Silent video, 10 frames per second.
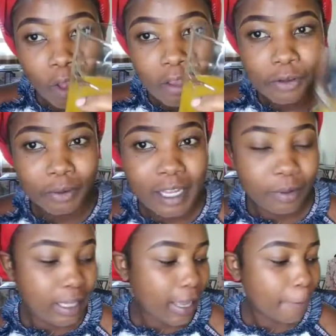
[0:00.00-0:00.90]
So we're done
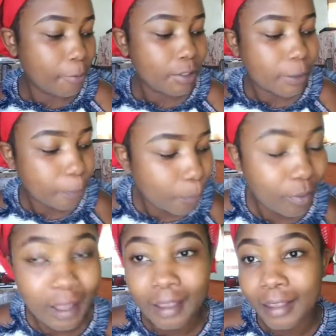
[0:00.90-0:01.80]
with the eyebrows.
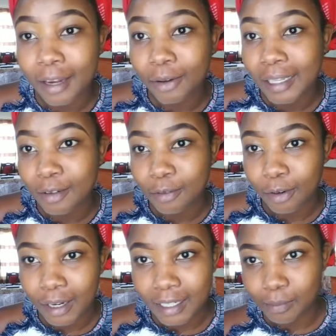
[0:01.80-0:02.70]
They're not that
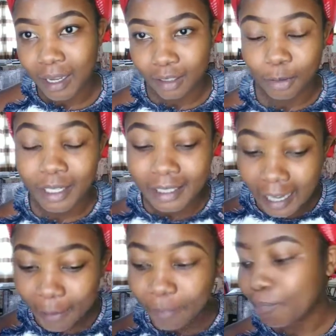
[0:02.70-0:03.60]
flawless, but with
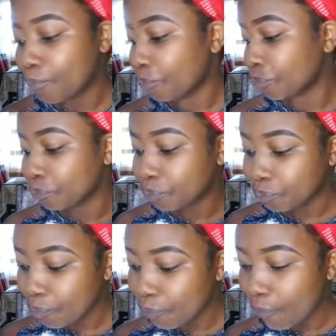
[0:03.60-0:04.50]
time
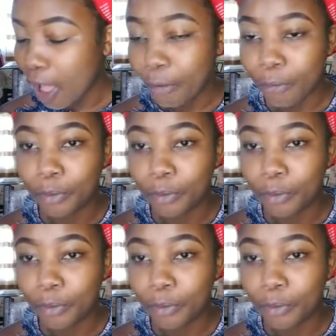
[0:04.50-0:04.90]
we